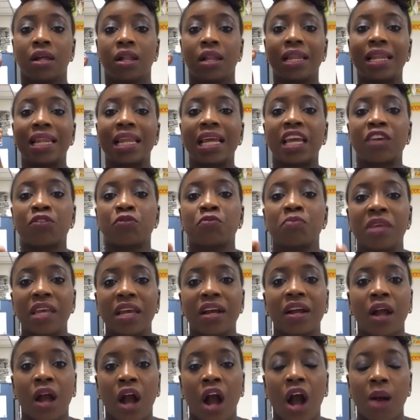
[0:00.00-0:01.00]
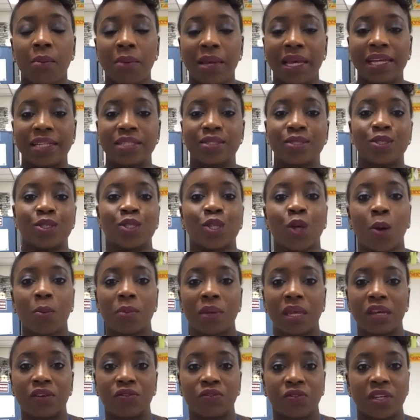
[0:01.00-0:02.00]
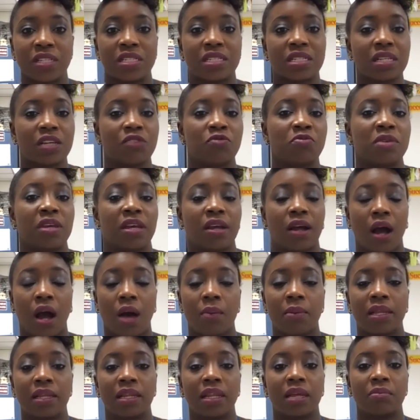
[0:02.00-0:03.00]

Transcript: Leave me a comment. Don't be afraid to leave me a comment.